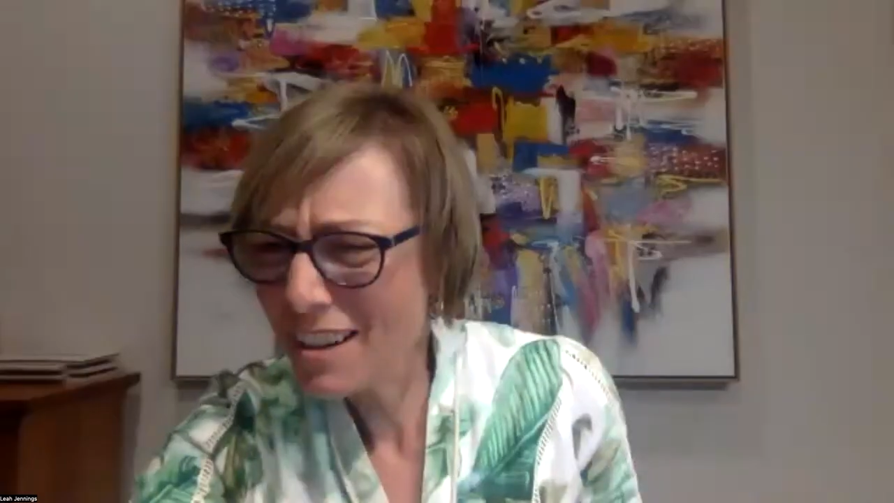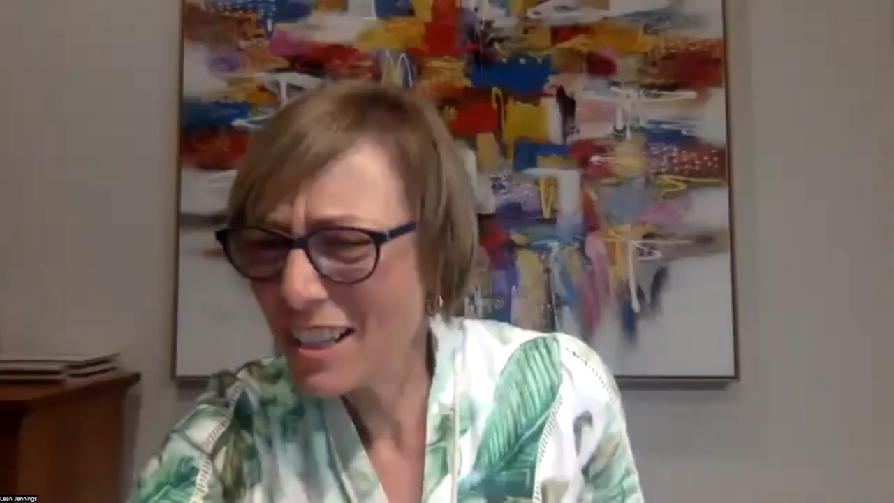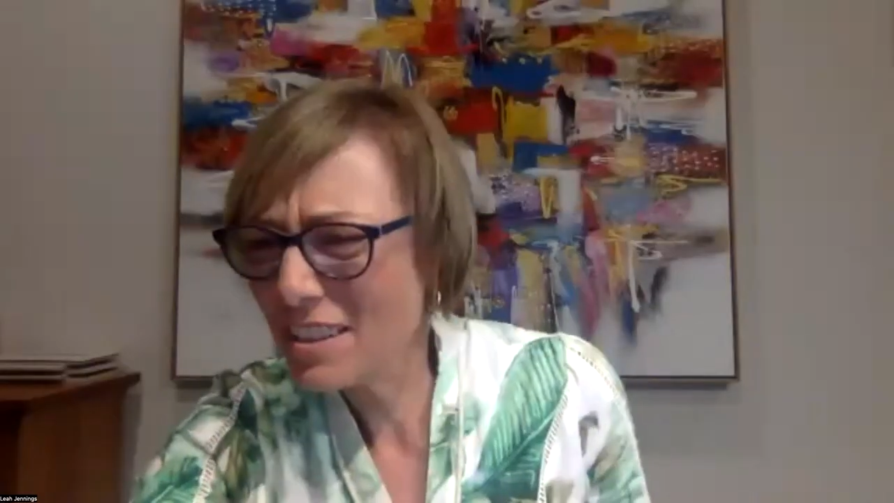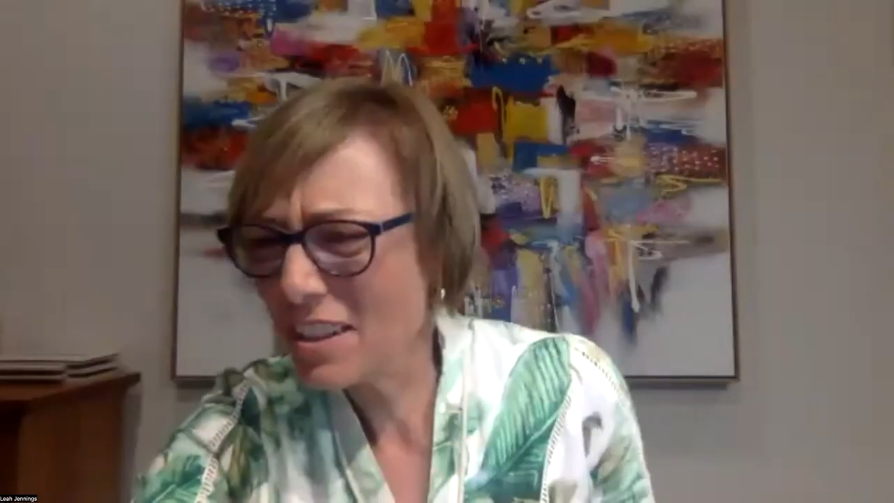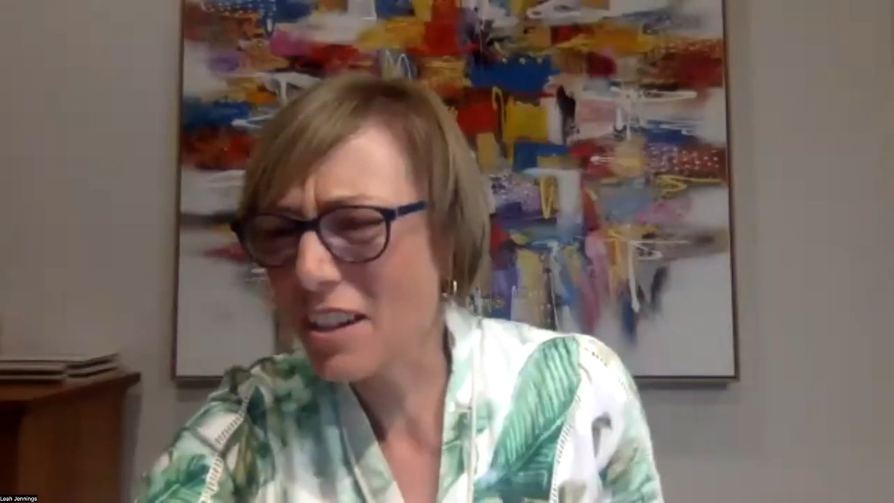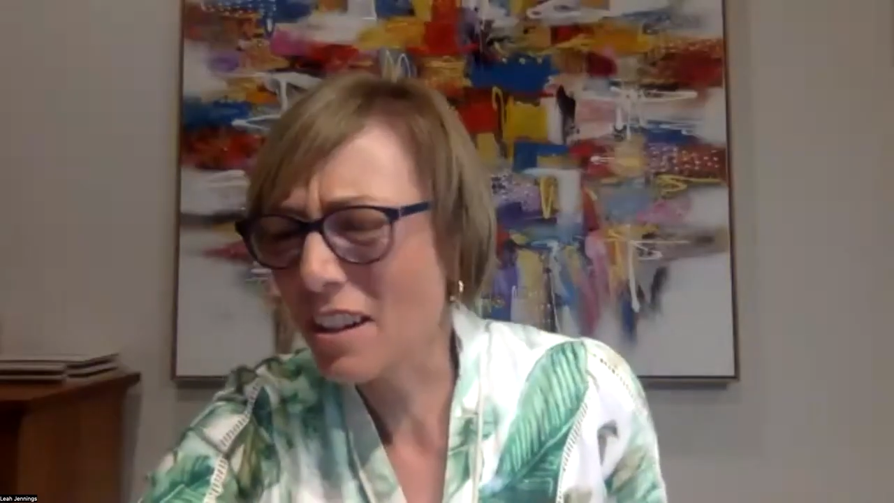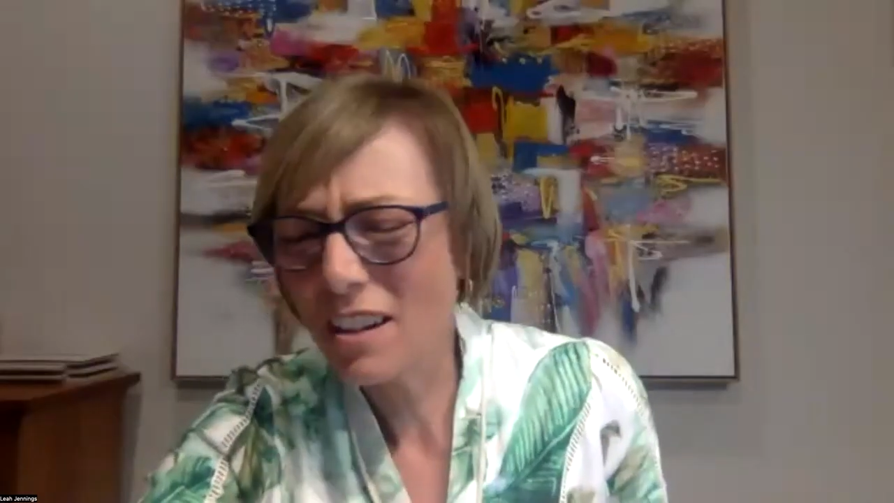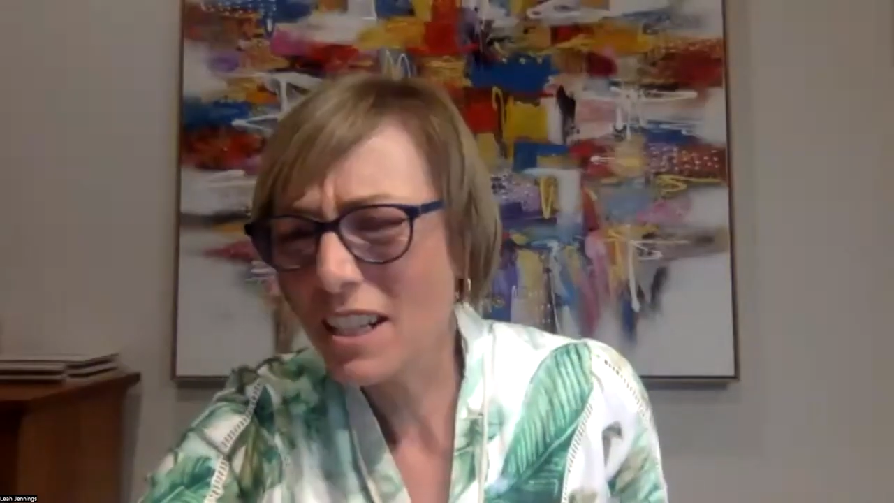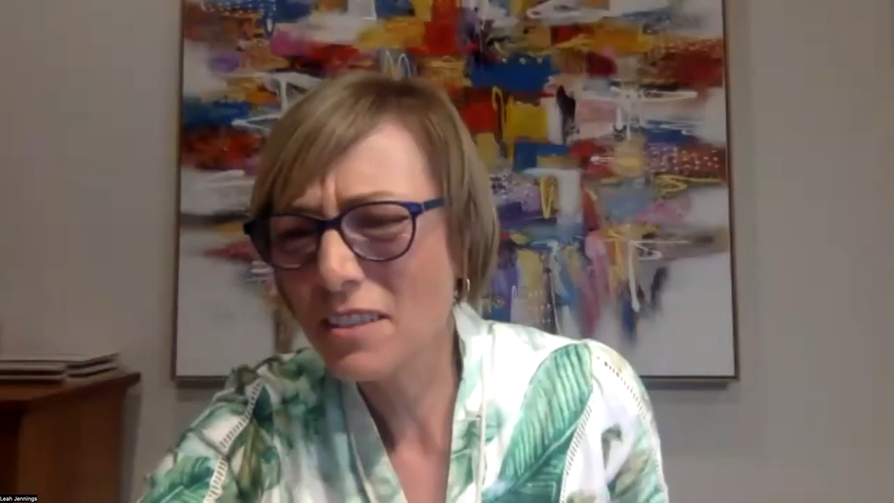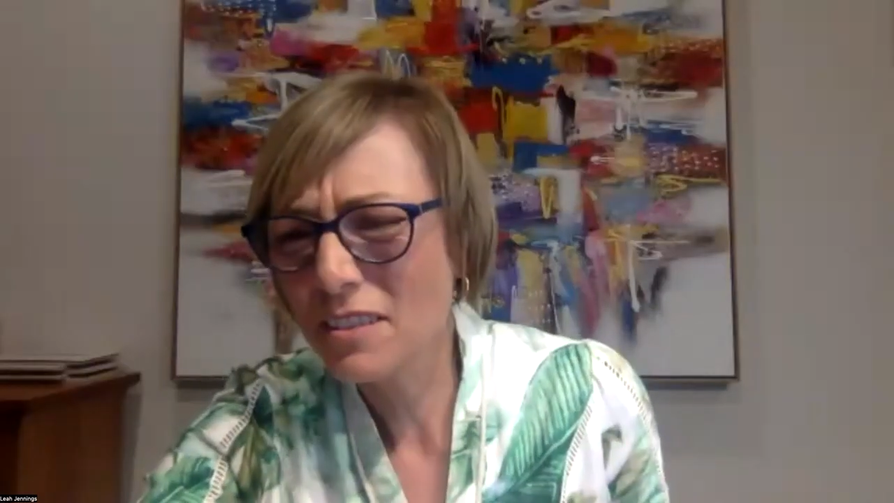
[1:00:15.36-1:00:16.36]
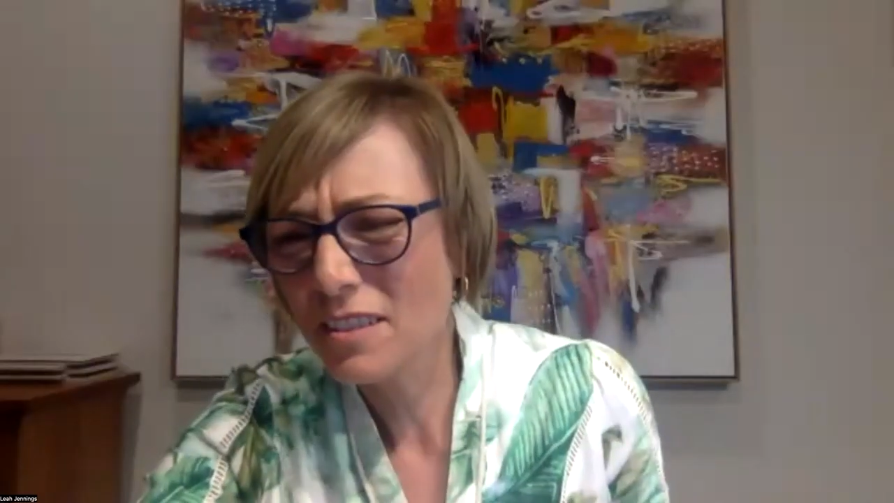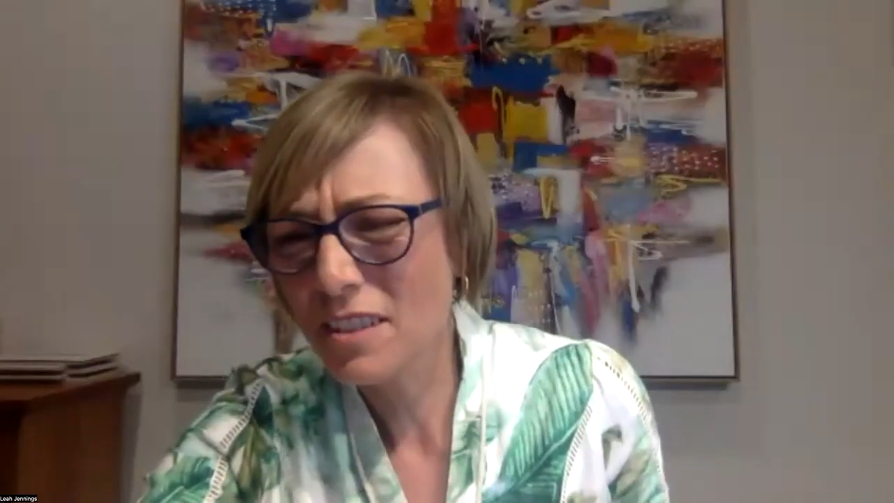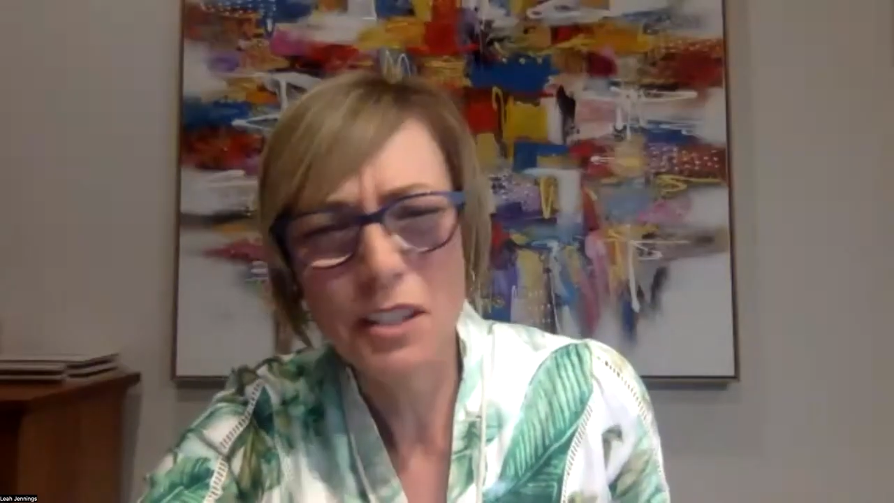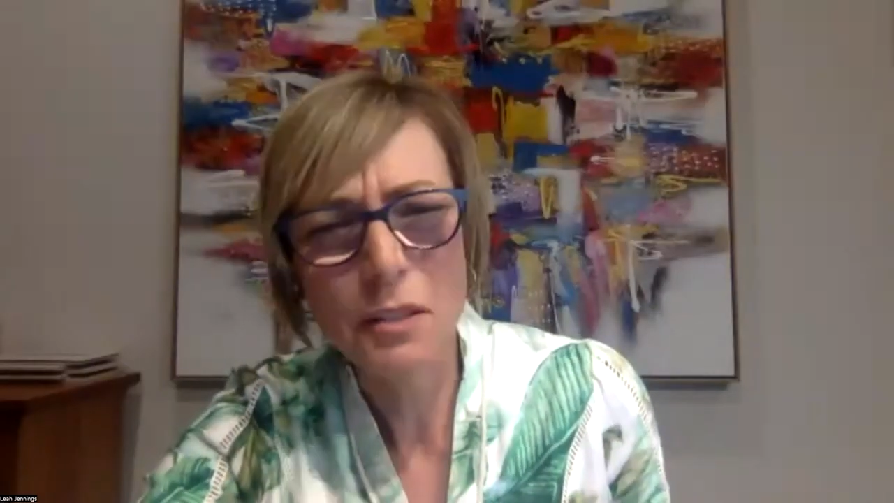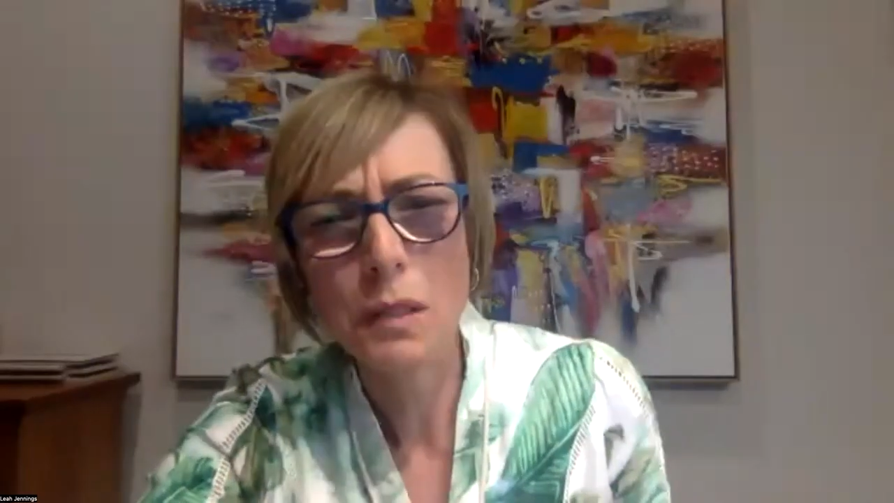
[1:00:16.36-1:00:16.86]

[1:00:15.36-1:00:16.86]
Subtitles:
actually. No, I don't know